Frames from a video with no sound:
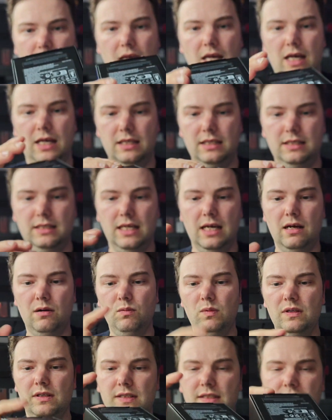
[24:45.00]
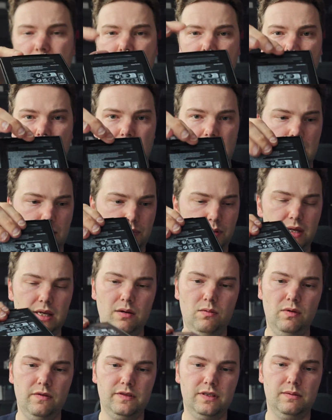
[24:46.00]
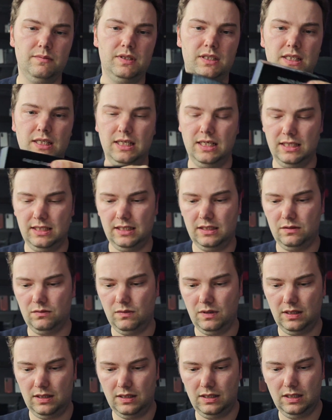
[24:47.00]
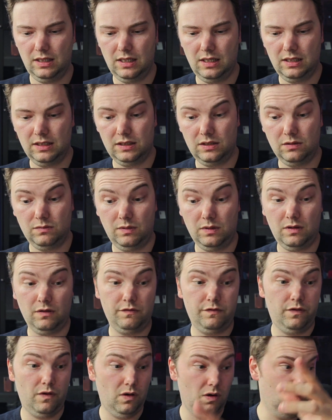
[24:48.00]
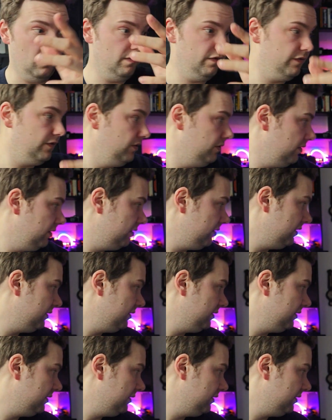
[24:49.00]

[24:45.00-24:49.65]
And yeah, I will seal it up here with some stickers as well, so it will not fall off during